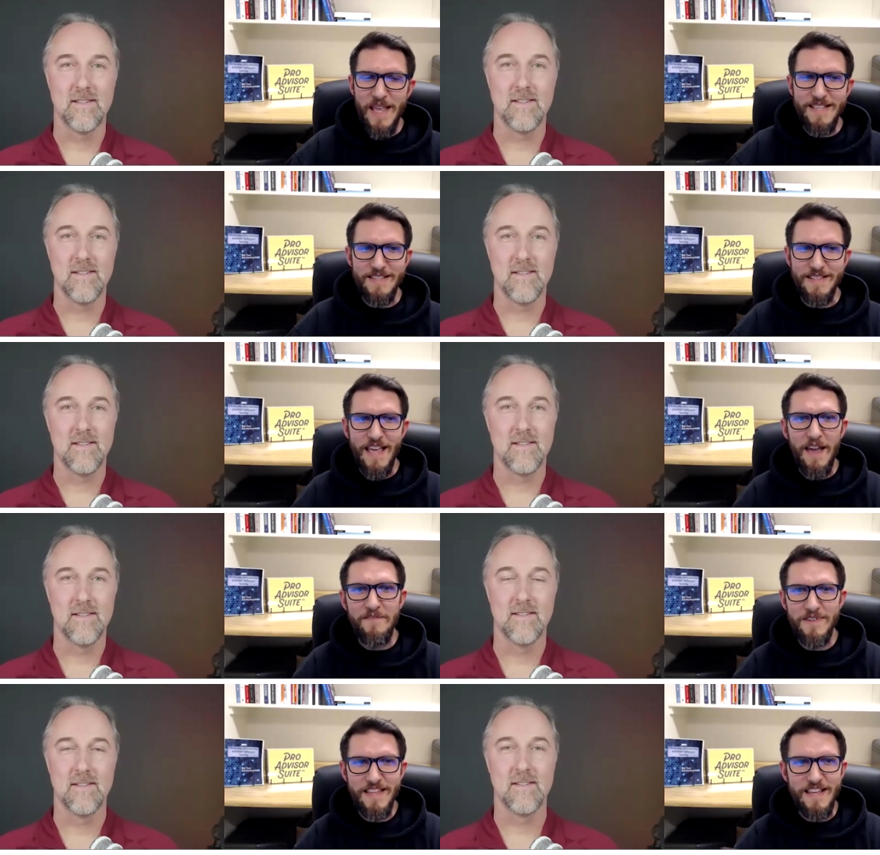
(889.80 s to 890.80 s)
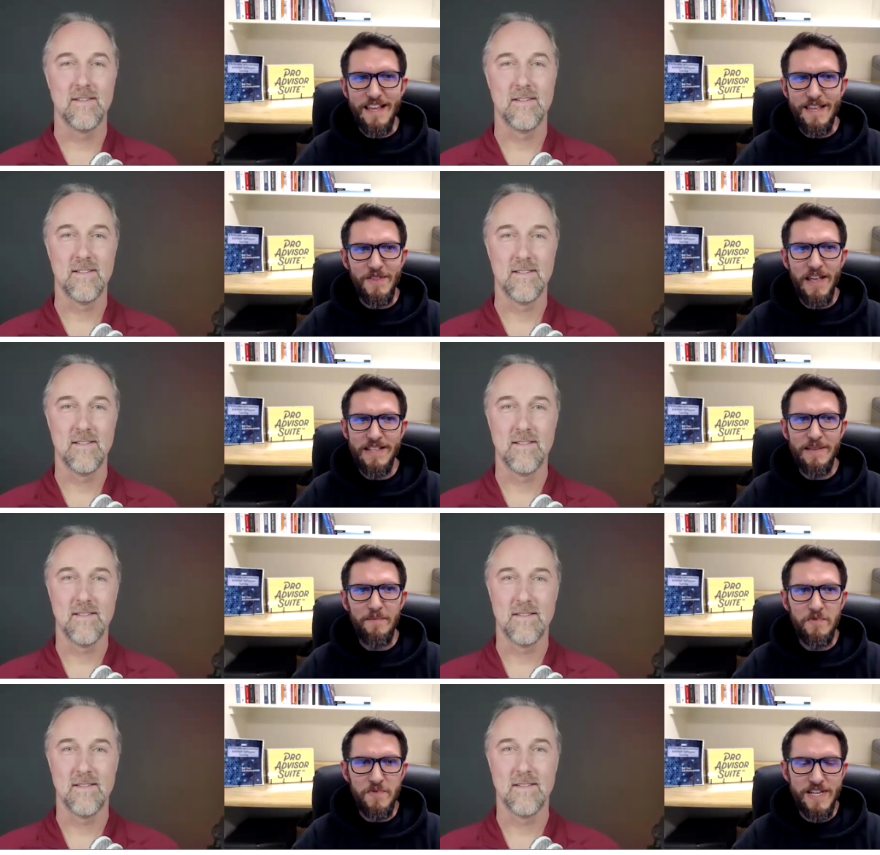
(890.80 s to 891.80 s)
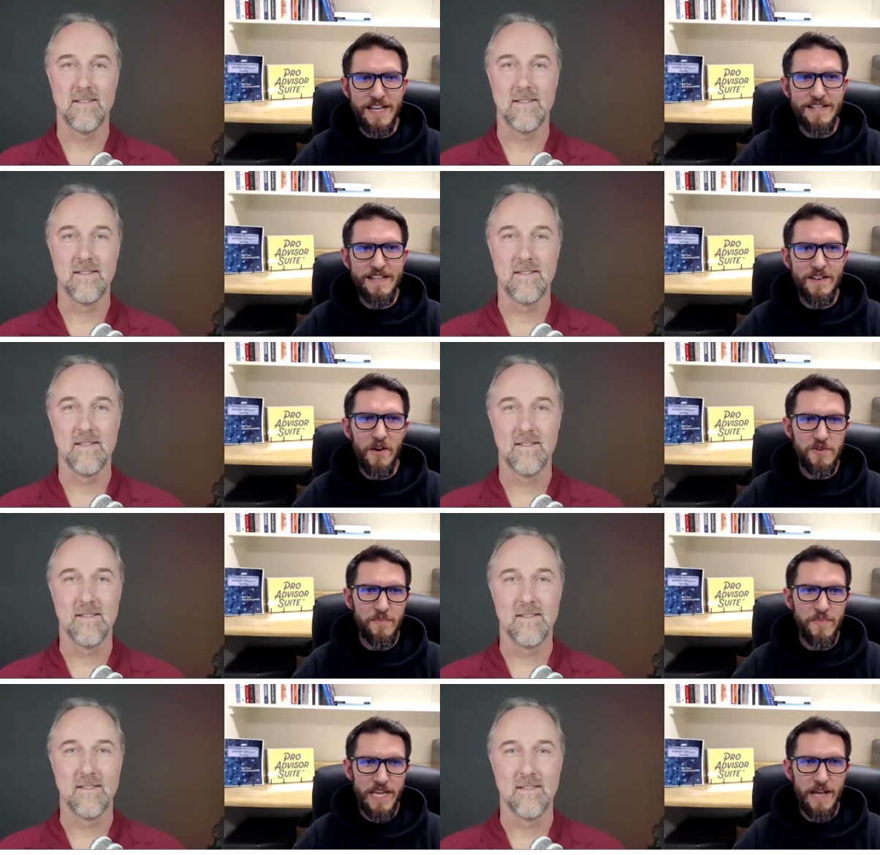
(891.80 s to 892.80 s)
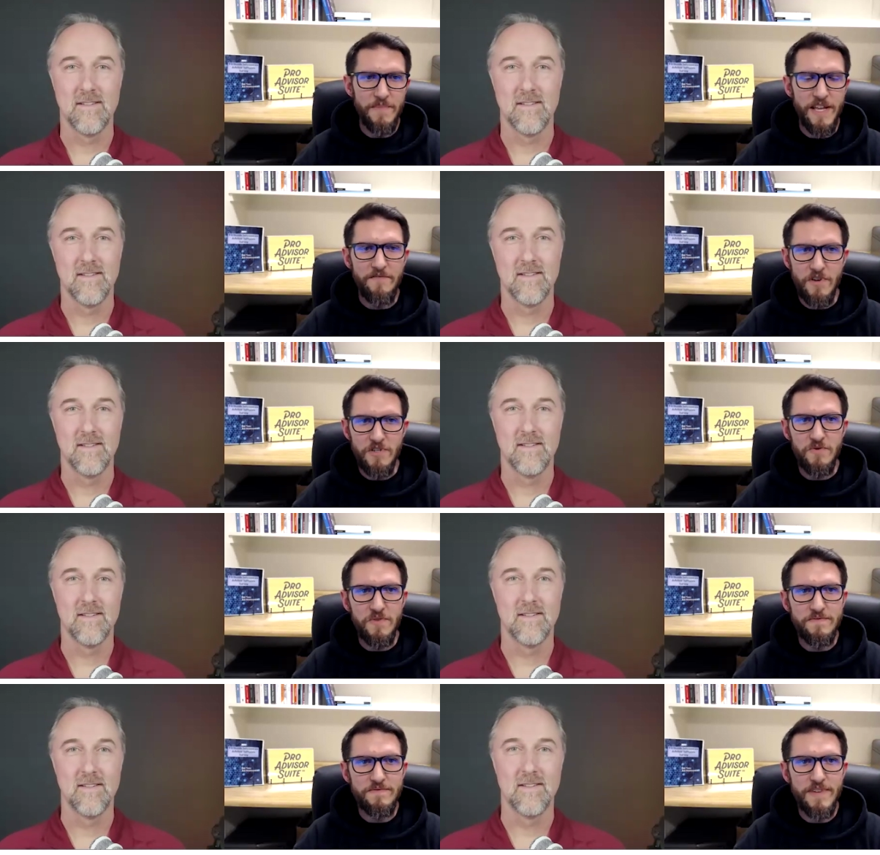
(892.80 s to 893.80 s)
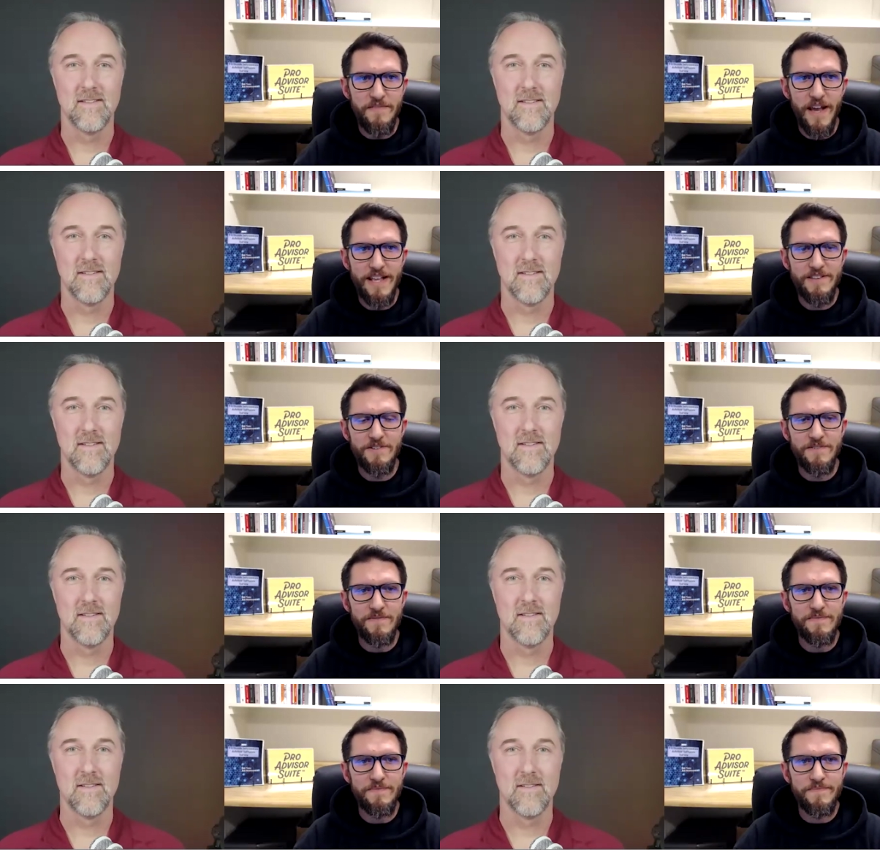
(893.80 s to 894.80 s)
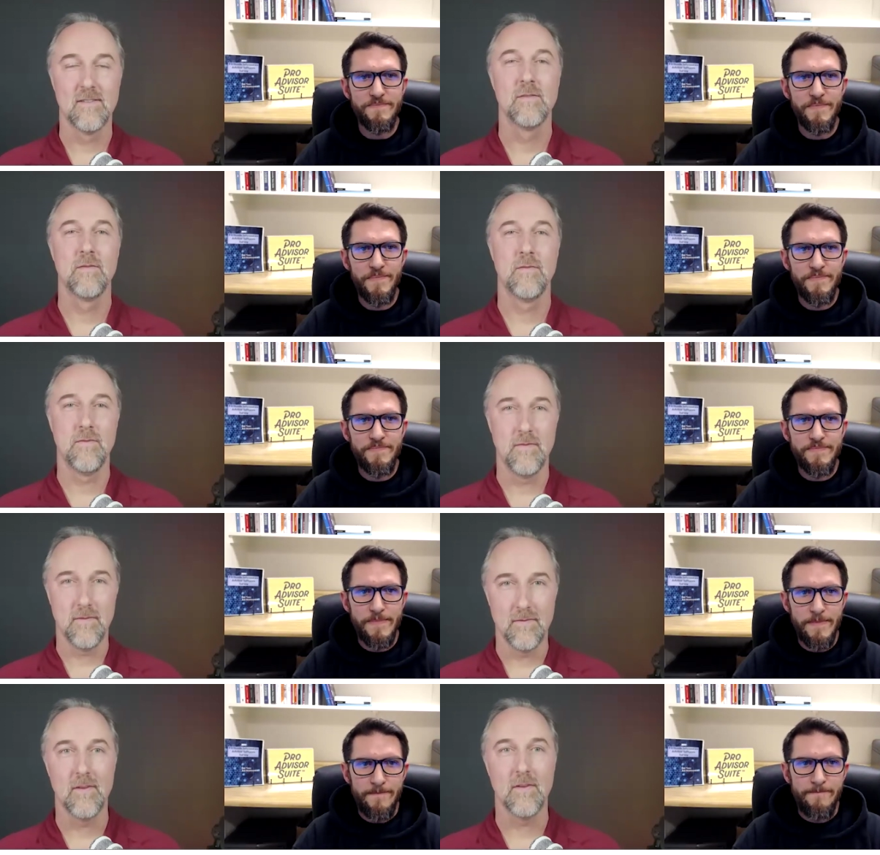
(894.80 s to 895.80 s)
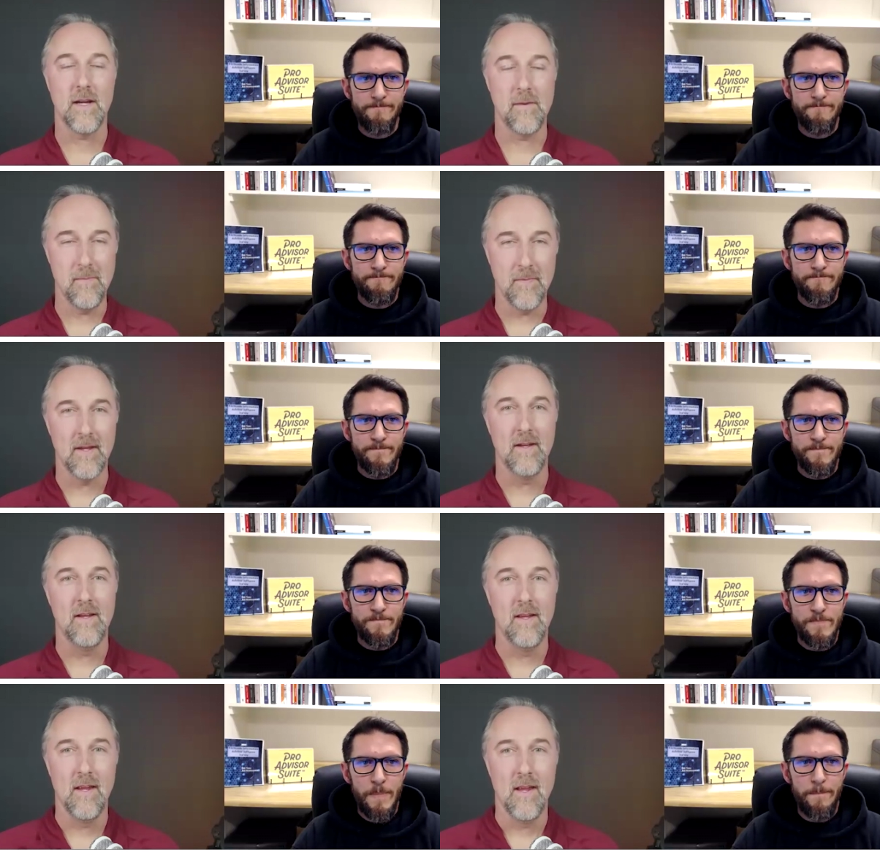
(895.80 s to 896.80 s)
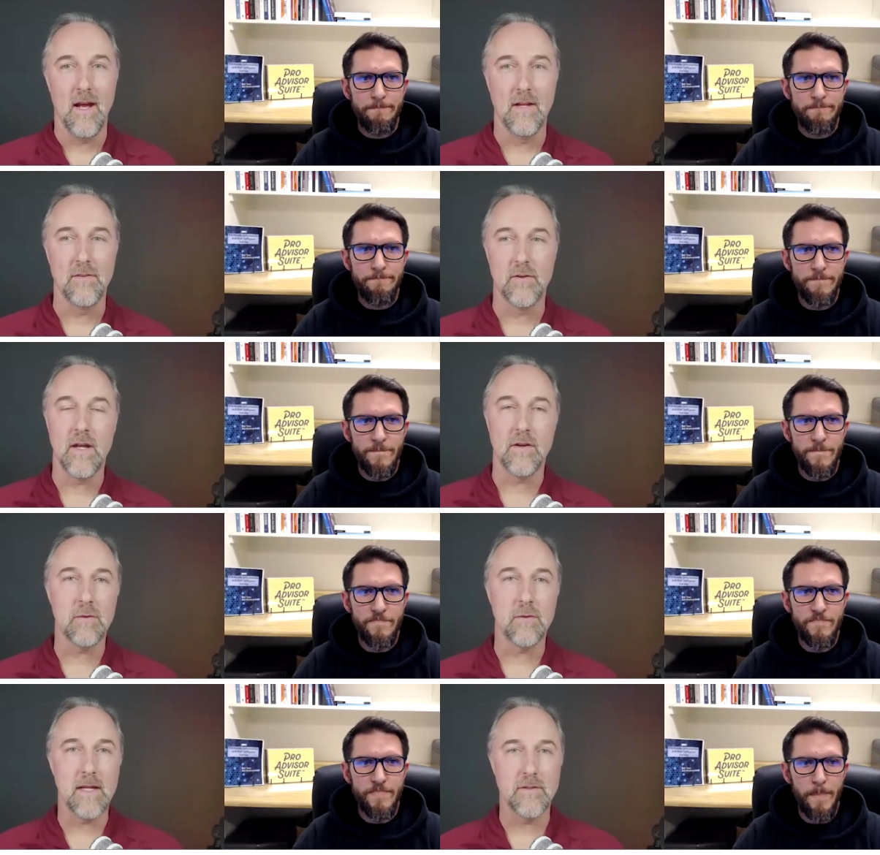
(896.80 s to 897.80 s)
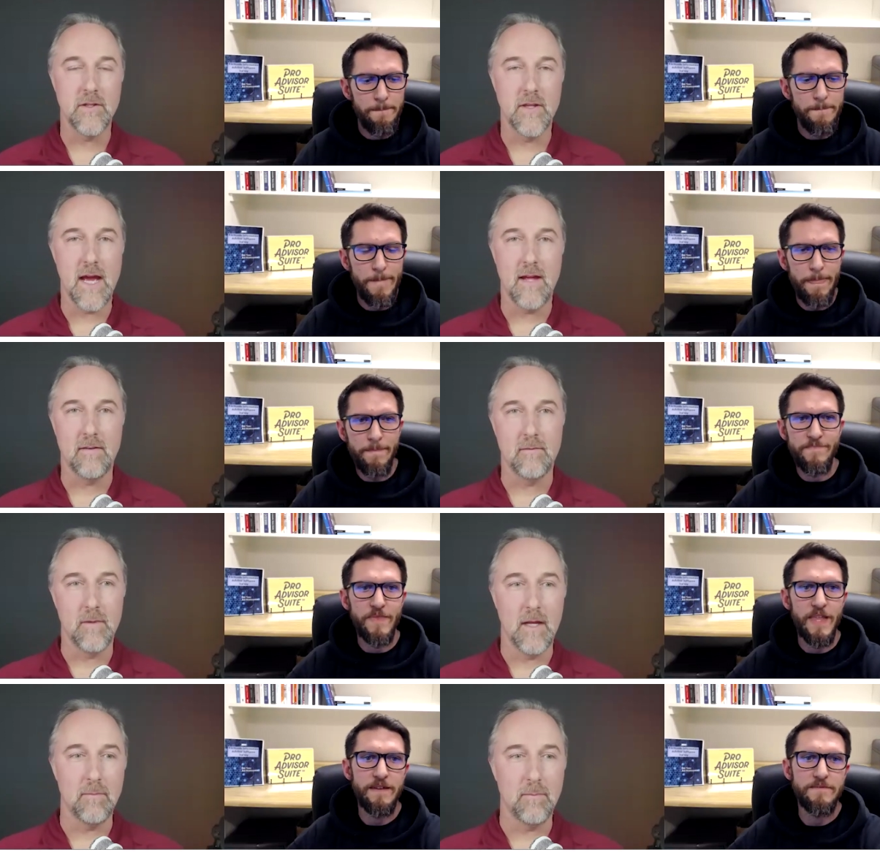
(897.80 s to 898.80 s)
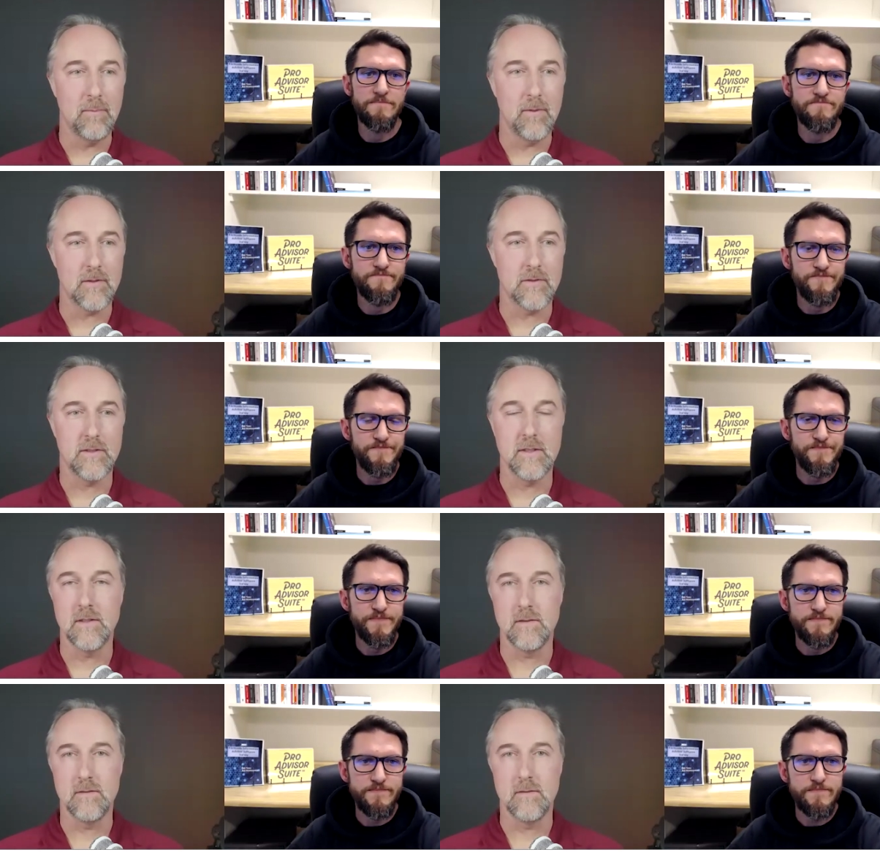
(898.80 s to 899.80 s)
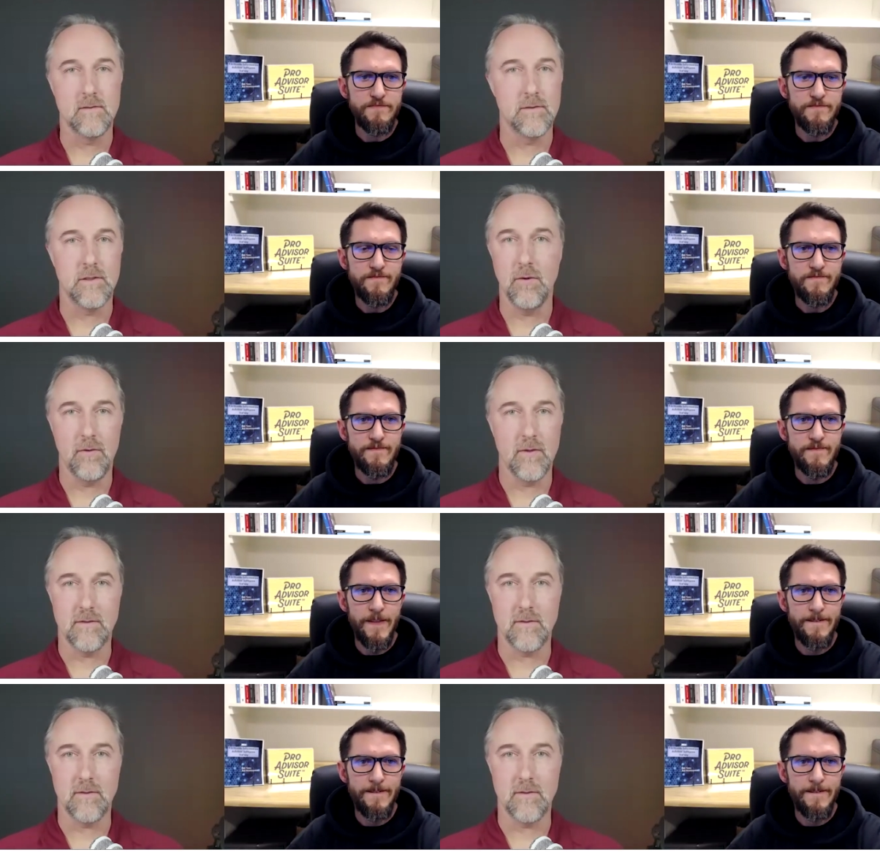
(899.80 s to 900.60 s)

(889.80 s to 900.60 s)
Speaker 1: basically everything he thought someone would need to know to become like a virtual advisor
Speaker 2: okay and so now you're managing that and and people are still going through that